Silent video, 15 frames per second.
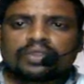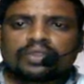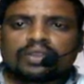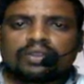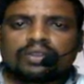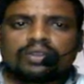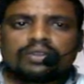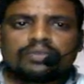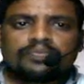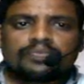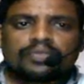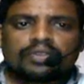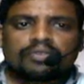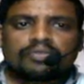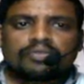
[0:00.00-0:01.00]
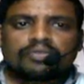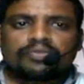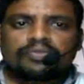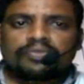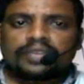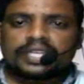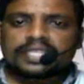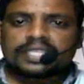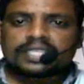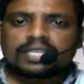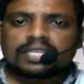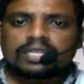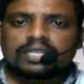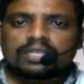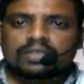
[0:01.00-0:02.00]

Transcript: a fetal